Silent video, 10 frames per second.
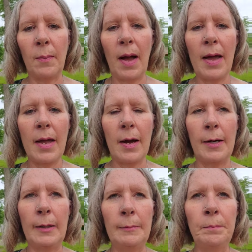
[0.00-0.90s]

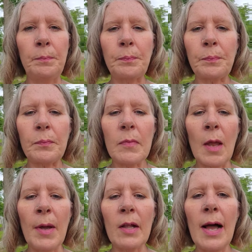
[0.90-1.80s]

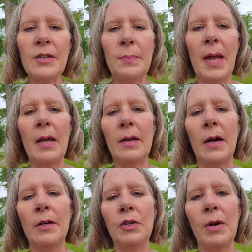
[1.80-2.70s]
My classmate,
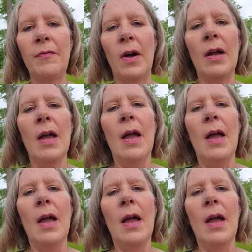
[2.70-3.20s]
Sharifa,